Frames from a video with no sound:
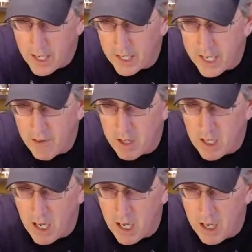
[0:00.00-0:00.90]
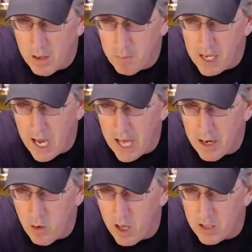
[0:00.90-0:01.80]
Kevin
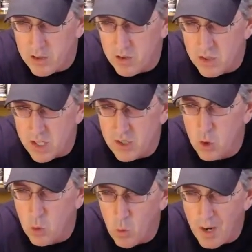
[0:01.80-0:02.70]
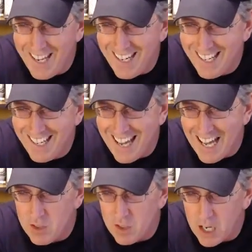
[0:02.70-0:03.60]
Mayato also says, great
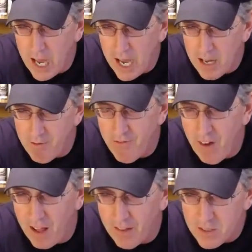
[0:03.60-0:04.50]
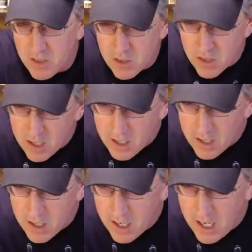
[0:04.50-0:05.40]
guest tonight, fellas.
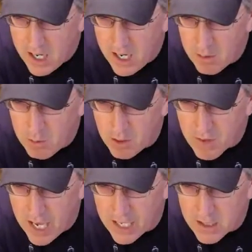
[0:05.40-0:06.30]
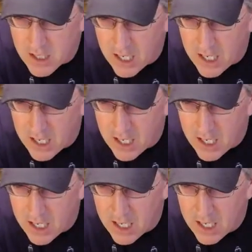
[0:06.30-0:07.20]
And we've got,
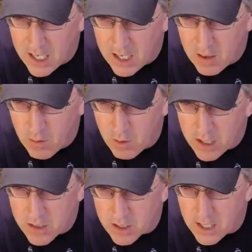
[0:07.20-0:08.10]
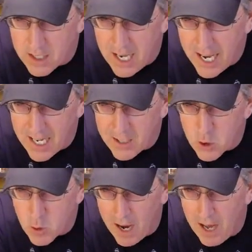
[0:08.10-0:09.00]
what is it? The Dan
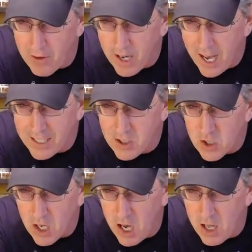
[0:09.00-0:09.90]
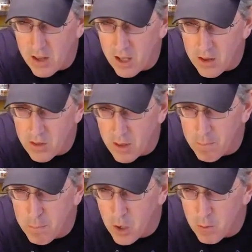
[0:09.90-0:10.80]
Trout. I saw the
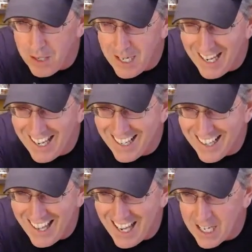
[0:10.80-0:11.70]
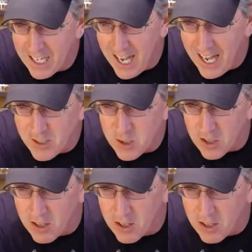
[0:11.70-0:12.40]
bourbon in Lancaster.